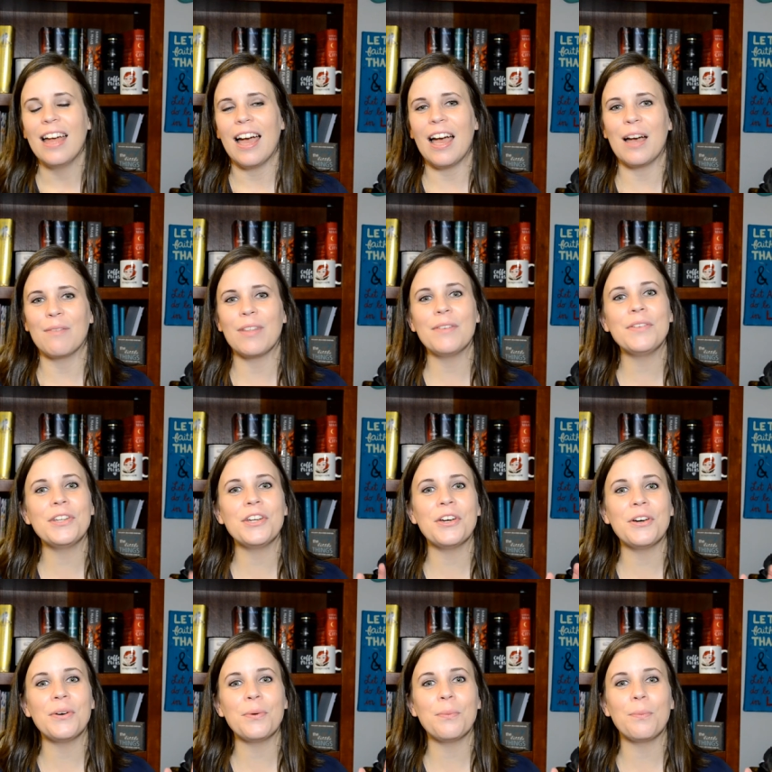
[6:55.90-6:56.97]
um, let me
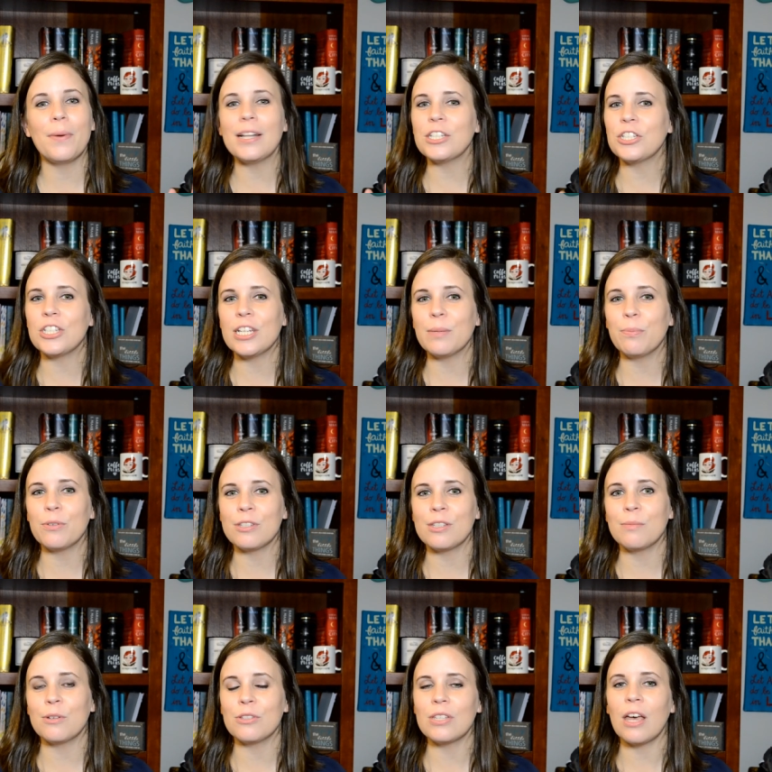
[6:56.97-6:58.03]
know which tip was
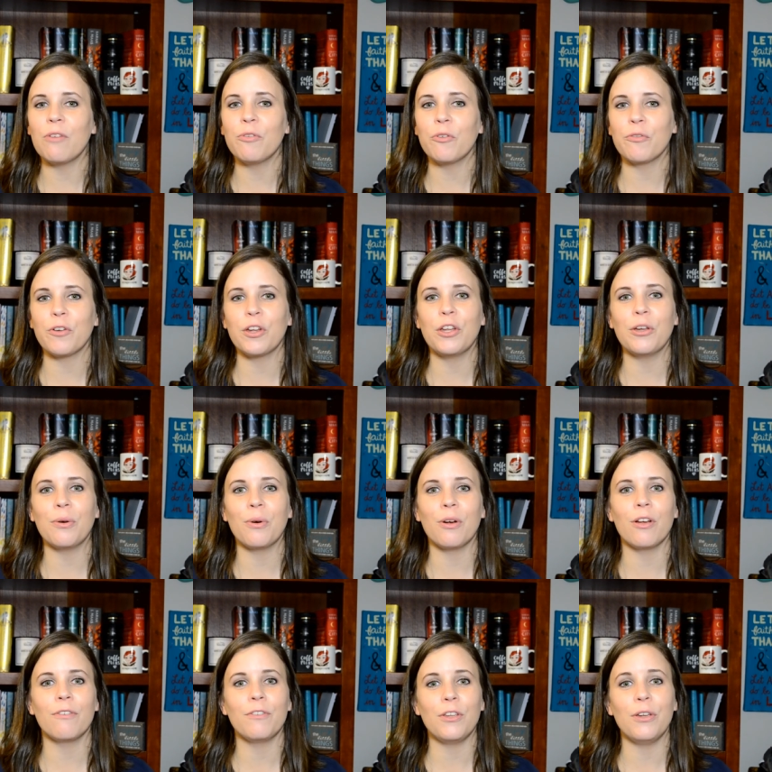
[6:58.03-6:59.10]
the most helpful for you
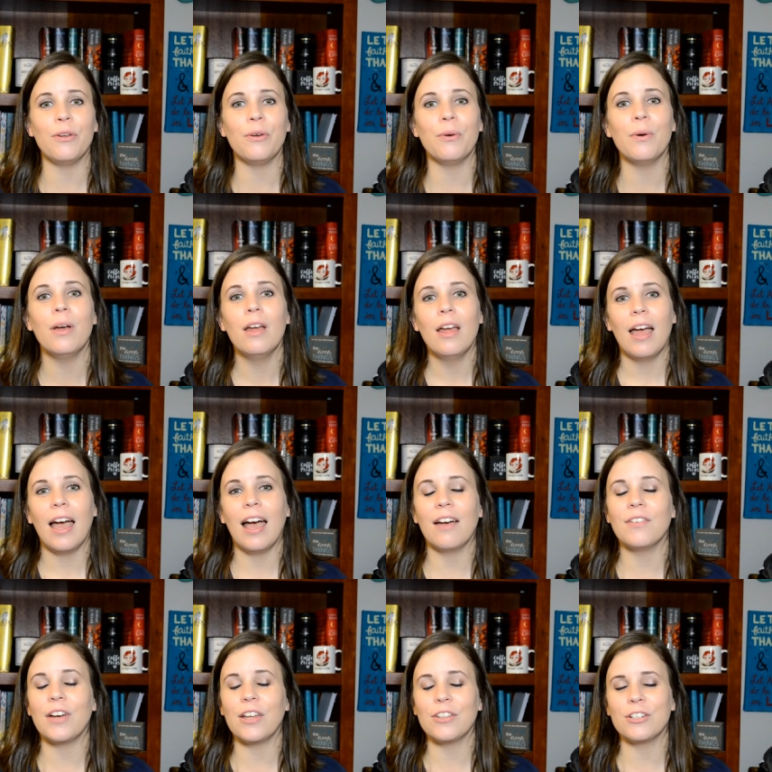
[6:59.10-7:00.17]
or if you
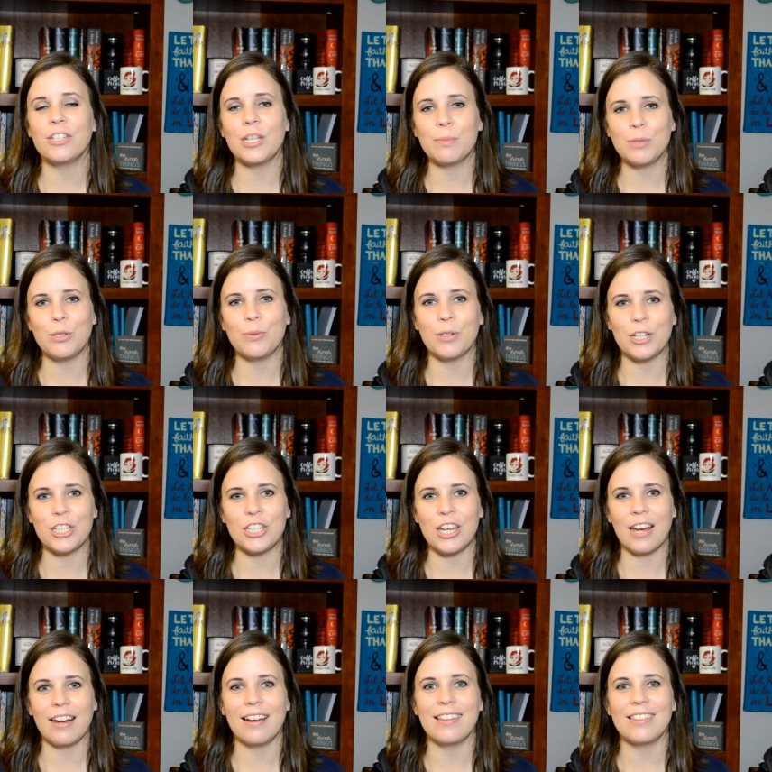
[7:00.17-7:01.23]
have other tips you want to share